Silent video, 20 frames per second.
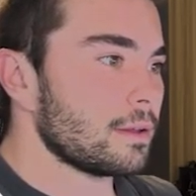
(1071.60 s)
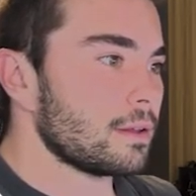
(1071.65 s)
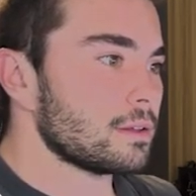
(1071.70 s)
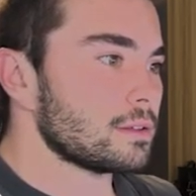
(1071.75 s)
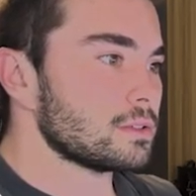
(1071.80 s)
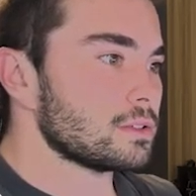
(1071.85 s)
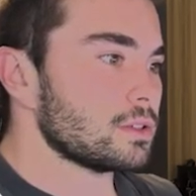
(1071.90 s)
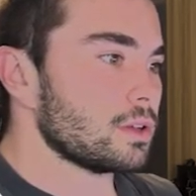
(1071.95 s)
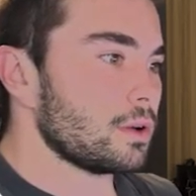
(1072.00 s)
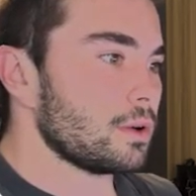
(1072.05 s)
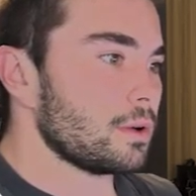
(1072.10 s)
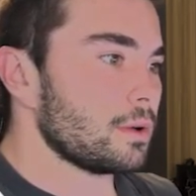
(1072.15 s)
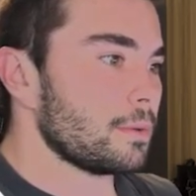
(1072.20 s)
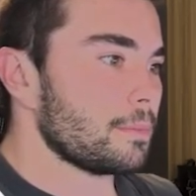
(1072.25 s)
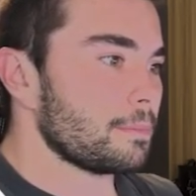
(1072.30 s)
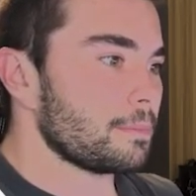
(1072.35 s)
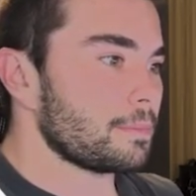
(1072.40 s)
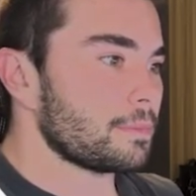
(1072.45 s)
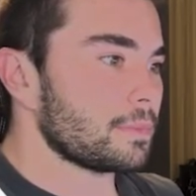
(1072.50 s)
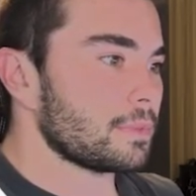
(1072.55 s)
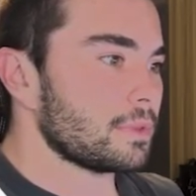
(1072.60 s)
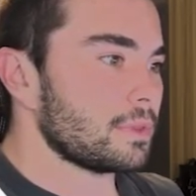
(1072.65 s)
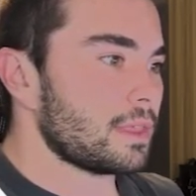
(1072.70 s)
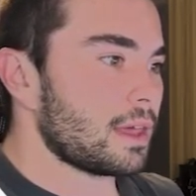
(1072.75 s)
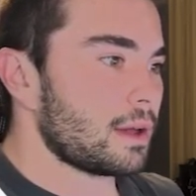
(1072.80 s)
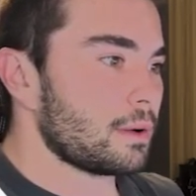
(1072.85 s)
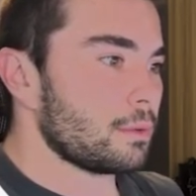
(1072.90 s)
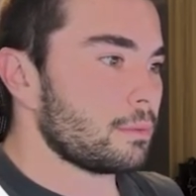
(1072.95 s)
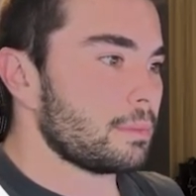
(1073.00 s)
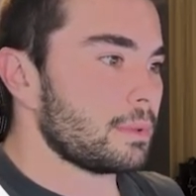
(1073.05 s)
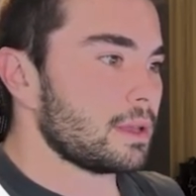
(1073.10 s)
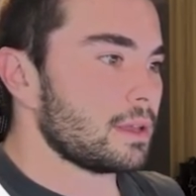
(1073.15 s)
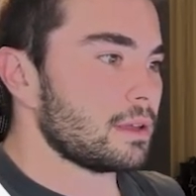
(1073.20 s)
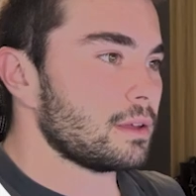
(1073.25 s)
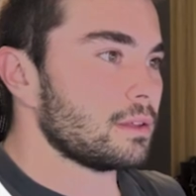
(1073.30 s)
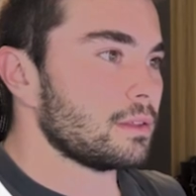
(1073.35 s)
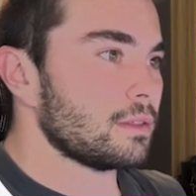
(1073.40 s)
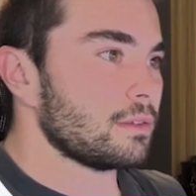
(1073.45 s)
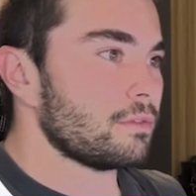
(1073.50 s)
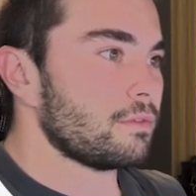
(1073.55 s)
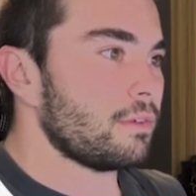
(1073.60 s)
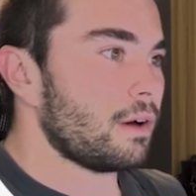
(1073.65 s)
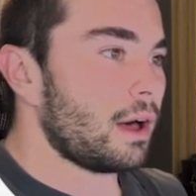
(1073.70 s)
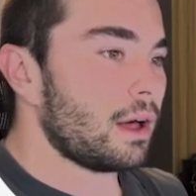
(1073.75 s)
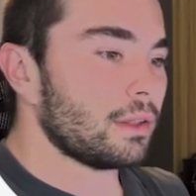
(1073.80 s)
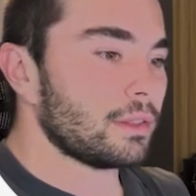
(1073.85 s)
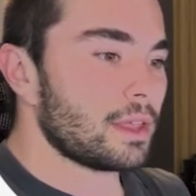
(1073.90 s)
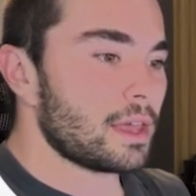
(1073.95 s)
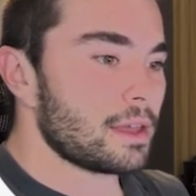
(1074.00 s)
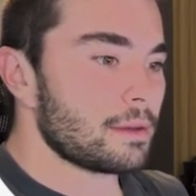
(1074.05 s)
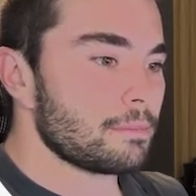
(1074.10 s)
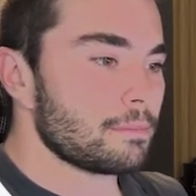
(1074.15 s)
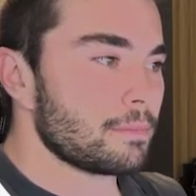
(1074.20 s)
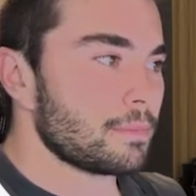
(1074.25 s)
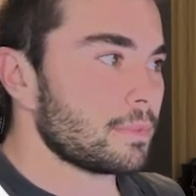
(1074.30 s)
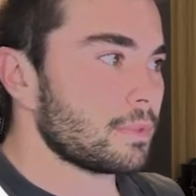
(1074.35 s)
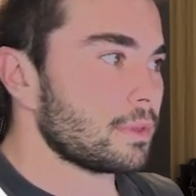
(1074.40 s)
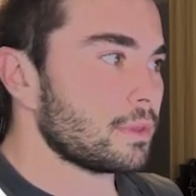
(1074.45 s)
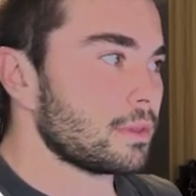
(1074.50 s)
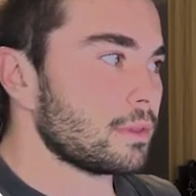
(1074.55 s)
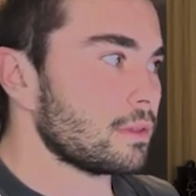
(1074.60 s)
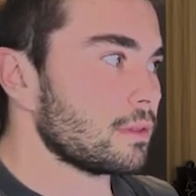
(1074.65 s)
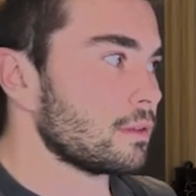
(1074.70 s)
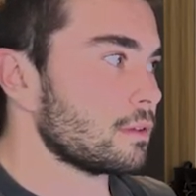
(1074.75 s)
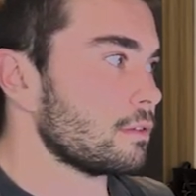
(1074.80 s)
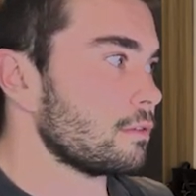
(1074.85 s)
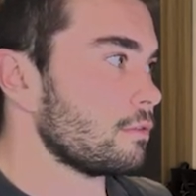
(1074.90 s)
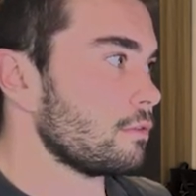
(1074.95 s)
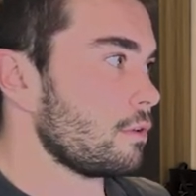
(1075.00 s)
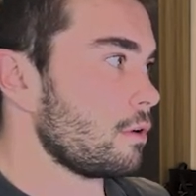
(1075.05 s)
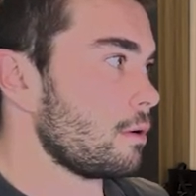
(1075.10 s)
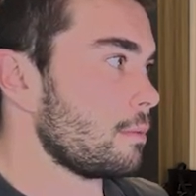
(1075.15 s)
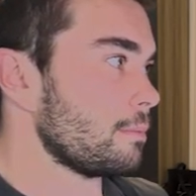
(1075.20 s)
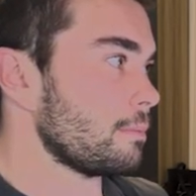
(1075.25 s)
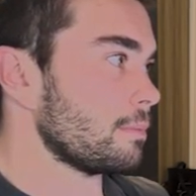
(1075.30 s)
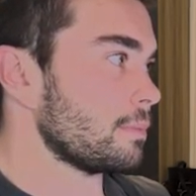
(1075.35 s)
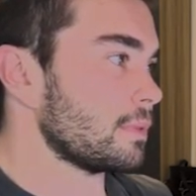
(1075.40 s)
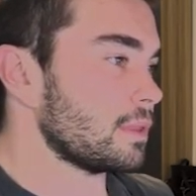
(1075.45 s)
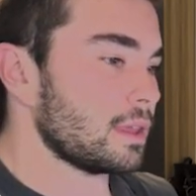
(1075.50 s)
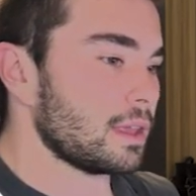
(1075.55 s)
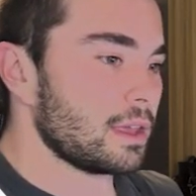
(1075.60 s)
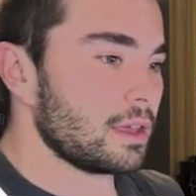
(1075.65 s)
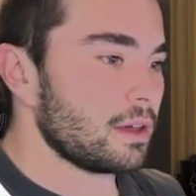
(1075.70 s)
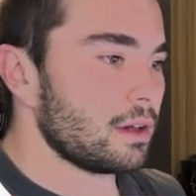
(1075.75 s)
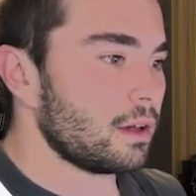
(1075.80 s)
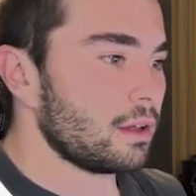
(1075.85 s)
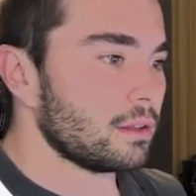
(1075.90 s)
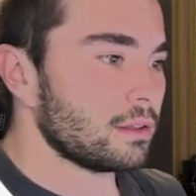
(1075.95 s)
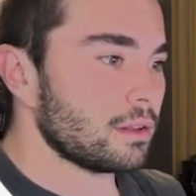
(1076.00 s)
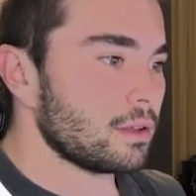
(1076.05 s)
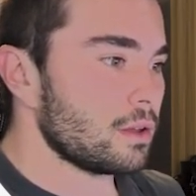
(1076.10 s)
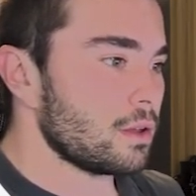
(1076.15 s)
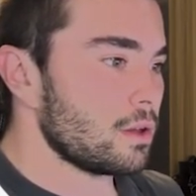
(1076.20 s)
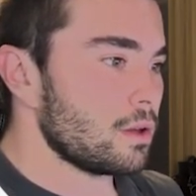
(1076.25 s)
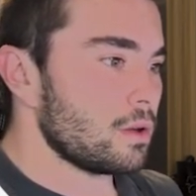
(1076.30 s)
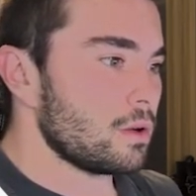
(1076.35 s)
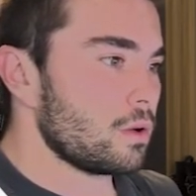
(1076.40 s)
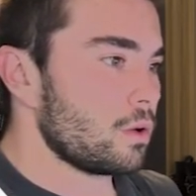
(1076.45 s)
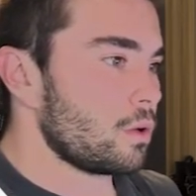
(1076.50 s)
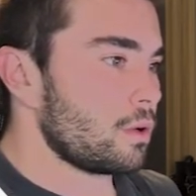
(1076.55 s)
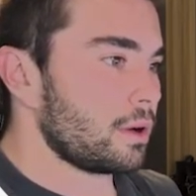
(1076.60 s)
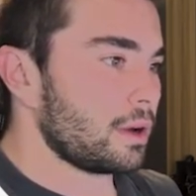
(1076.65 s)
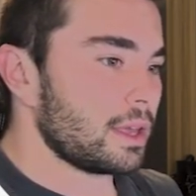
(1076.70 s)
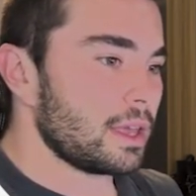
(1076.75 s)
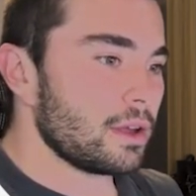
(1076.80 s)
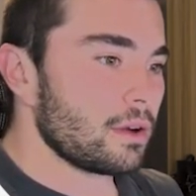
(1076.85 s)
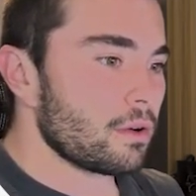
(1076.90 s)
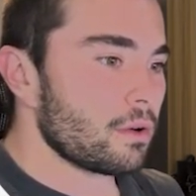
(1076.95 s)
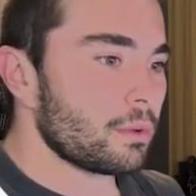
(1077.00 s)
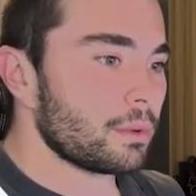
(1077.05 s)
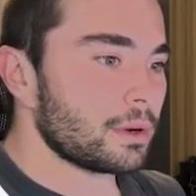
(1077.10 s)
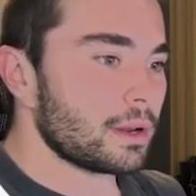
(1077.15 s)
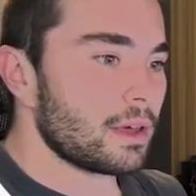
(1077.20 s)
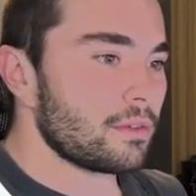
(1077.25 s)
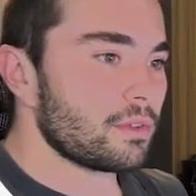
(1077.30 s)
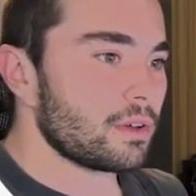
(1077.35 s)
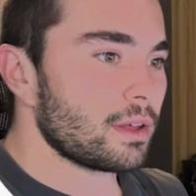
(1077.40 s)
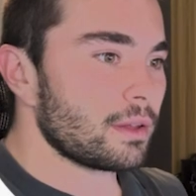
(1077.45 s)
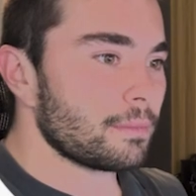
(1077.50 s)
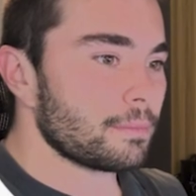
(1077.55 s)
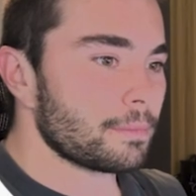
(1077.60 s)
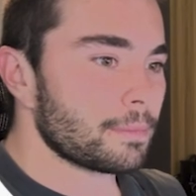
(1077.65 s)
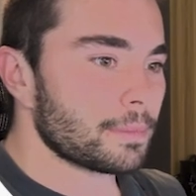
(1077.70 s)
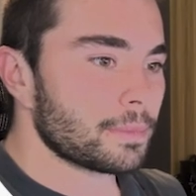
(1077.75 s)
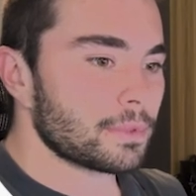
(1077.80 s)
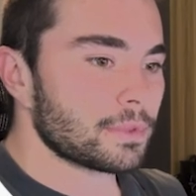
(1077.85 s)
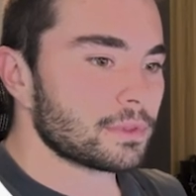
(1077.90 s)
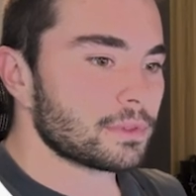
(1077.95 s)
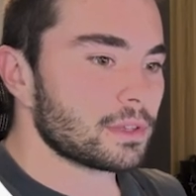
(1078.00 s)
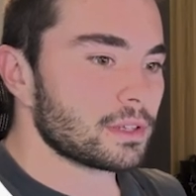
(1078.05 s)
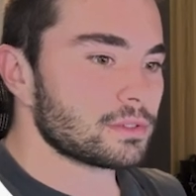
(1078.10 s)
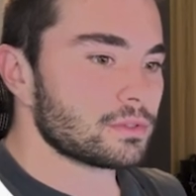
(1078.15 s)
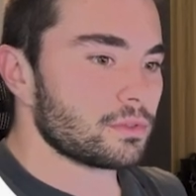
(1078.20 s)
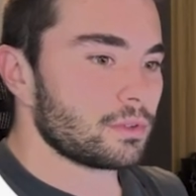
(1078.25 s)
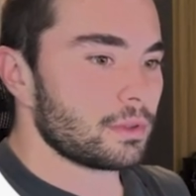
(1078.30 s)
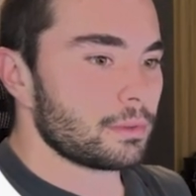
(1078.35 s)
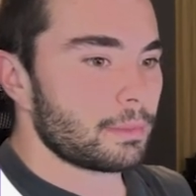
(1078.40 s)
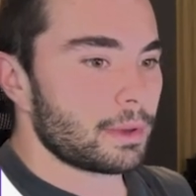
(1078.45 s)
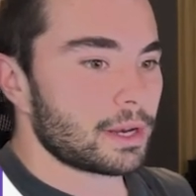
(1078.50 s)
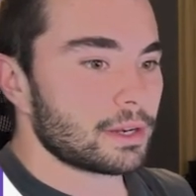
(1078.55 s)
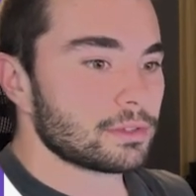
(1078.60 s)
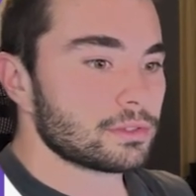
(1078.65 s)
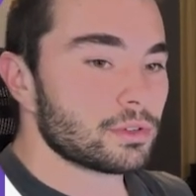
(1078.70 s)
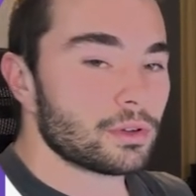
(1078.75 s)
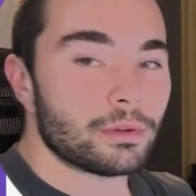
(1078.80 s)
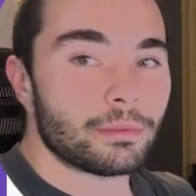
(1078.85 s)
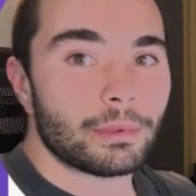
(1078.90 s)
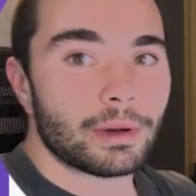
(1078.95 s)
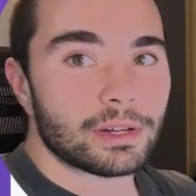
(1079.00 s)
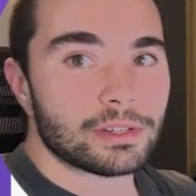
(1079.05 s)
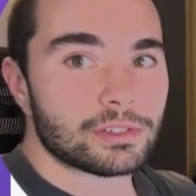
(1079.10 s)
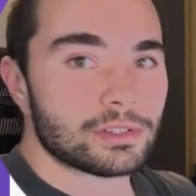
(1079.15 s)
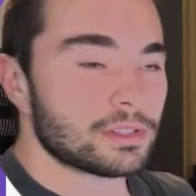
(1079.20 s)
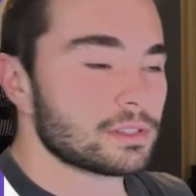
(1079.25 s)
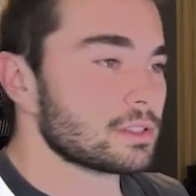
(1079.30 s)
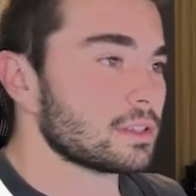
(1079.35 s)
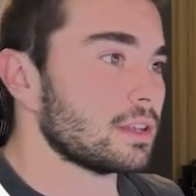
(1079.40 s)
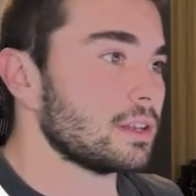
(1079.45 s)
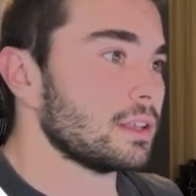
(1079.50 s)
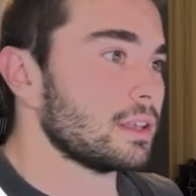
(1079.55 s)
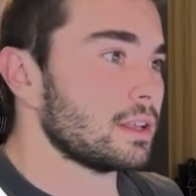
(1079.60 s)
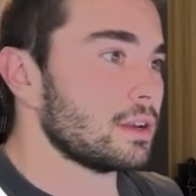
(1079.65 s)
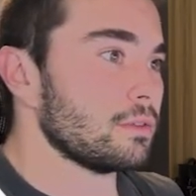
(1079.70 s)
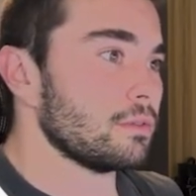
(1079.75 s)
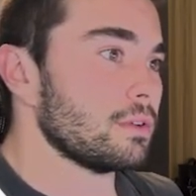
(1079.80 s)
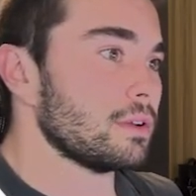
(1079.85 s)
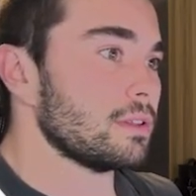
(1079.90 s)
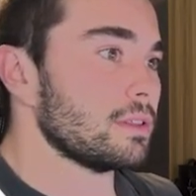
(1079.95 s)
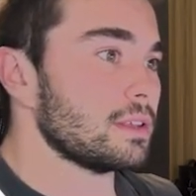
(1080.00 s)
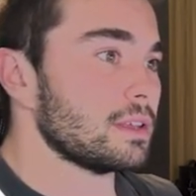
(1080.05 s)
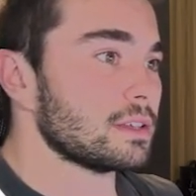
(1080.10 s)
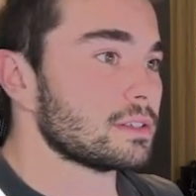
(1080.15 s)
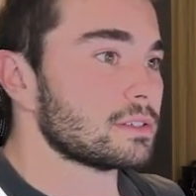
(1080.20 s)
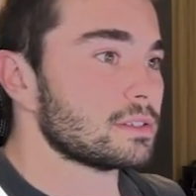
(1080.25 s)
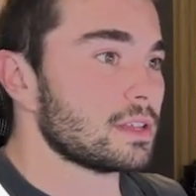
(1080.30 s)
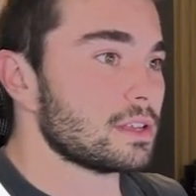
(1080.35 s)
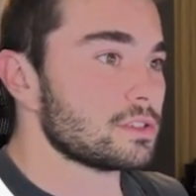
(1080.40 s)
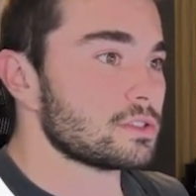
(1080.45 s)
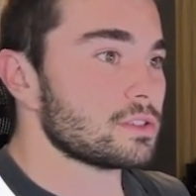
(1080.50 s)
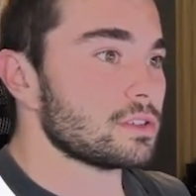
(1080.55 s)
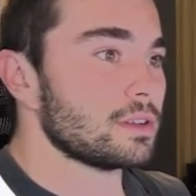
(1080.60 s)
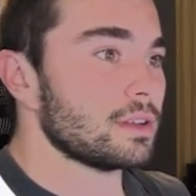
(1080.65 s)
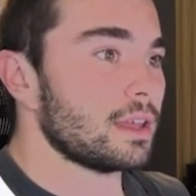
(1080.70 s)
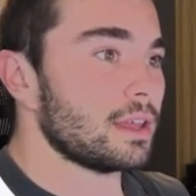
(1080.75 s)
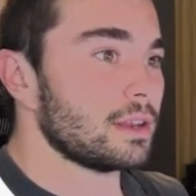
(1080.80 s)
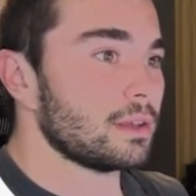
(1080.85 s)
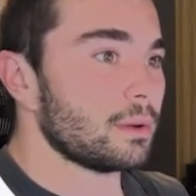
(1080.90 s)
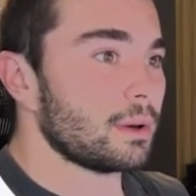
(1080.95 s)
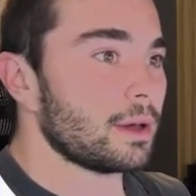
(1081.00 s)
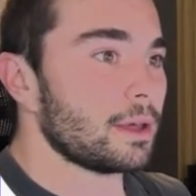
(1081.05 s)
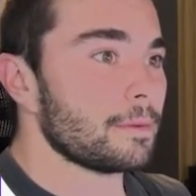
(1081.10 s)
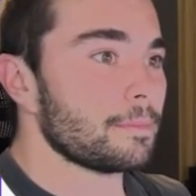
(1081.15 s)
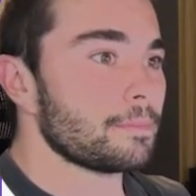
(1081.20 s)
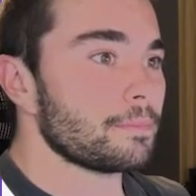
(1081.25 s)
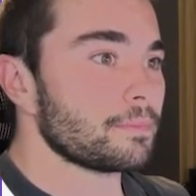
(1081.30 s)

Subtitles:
So that will be the file name from here or whatever. Doesn't really matter too much. It's going to get rid of the extension anyway.